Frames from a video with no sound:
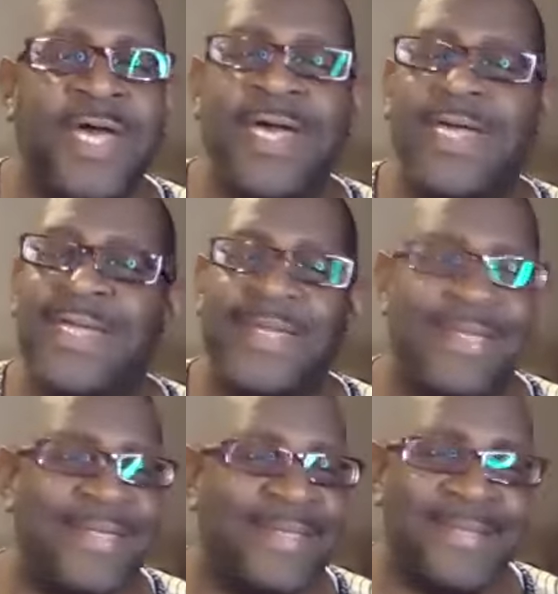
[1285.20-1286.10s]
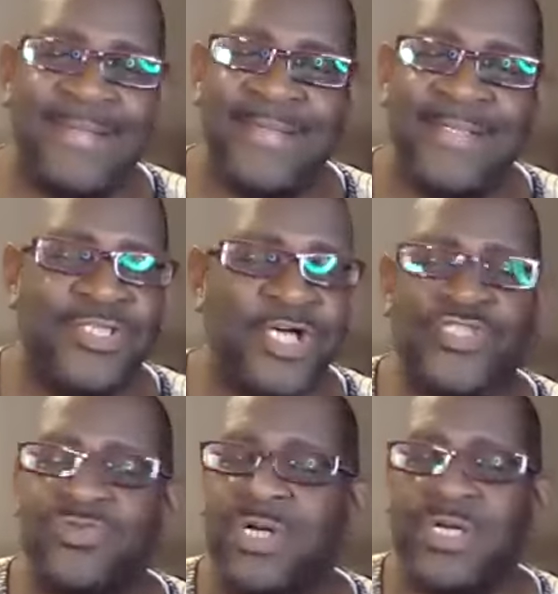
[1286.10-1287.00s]
Hey,
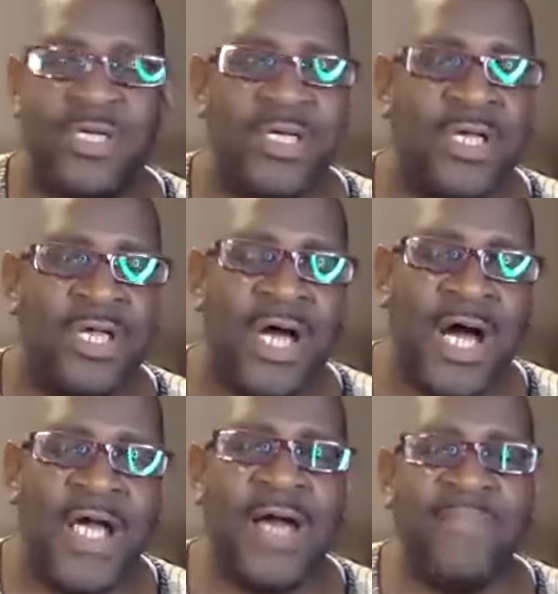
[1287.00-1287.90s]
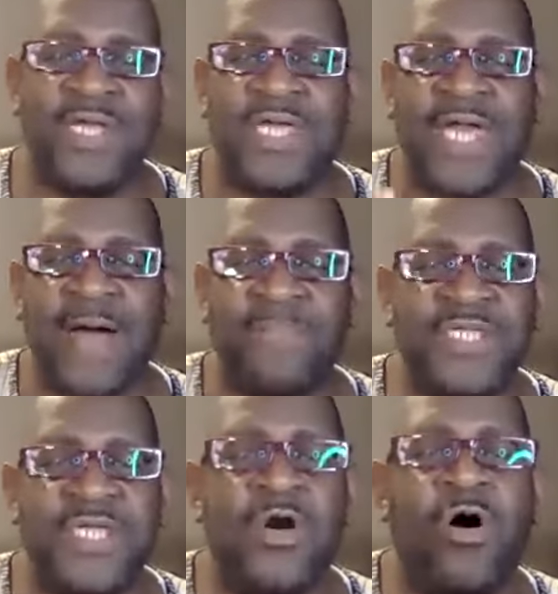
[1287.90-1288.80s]
Joshua, I am the
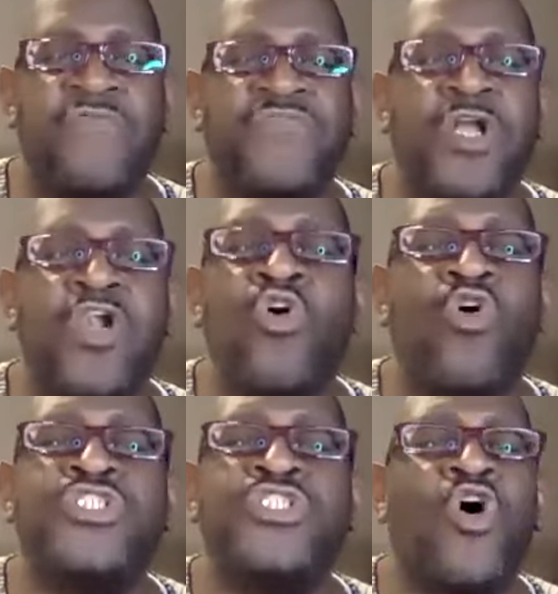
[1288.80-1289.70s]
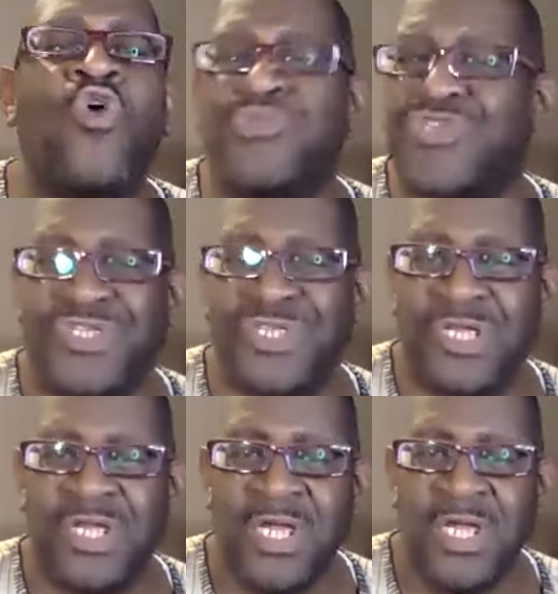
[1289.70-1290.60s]
captain of the Lord's host.
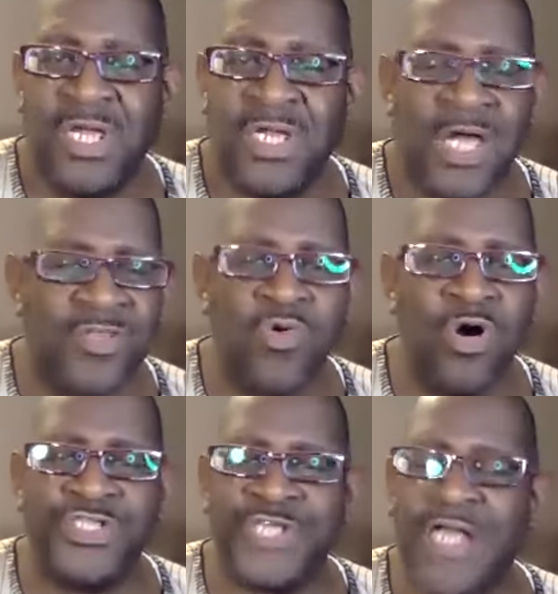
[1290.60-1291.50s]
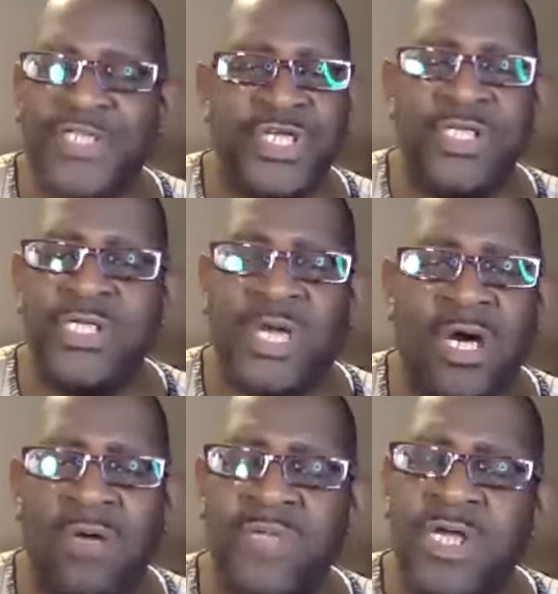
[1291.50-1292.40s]
In other words, I didn't
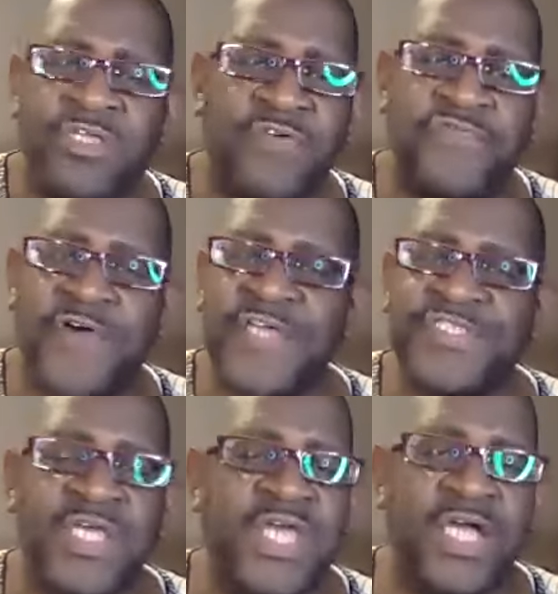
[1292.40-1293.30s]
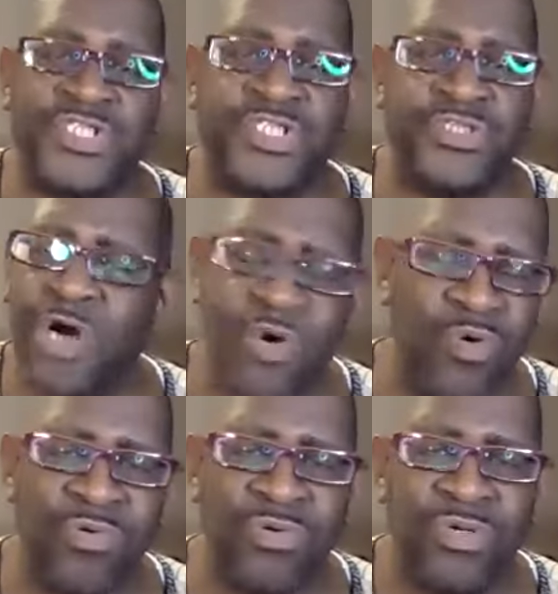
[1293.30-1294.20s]
come to fight against you. No,
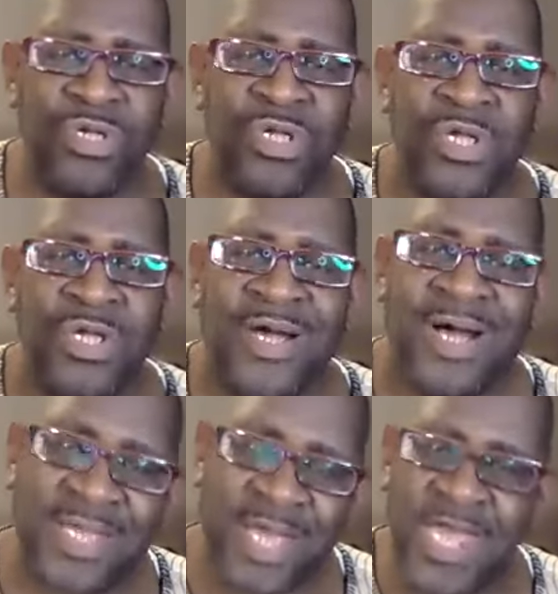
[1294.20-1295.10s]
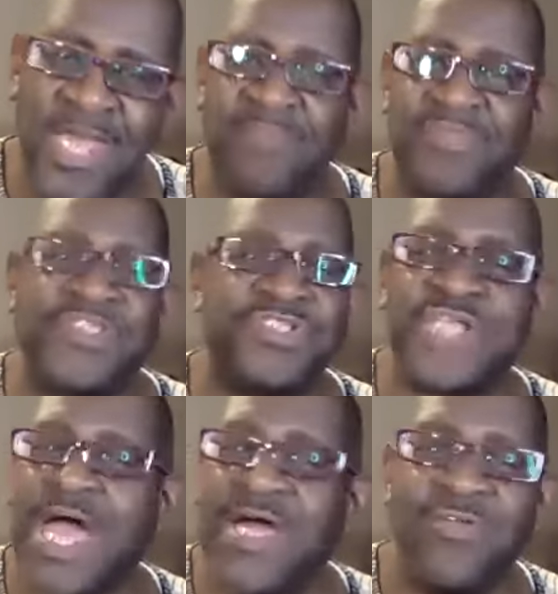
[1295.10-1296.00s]
I came to
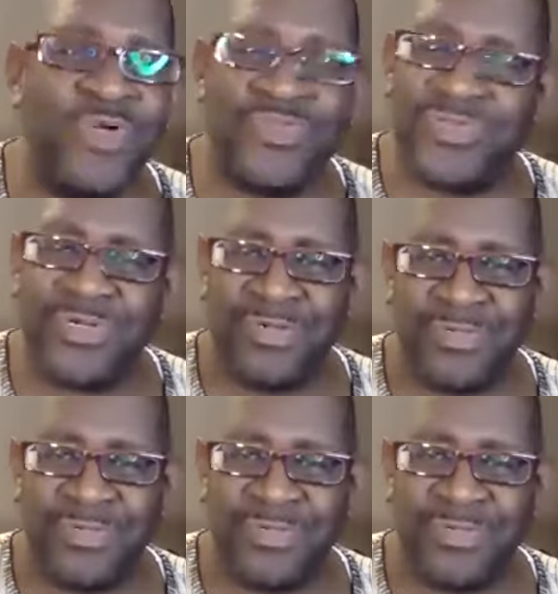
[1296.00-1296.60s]
stand with you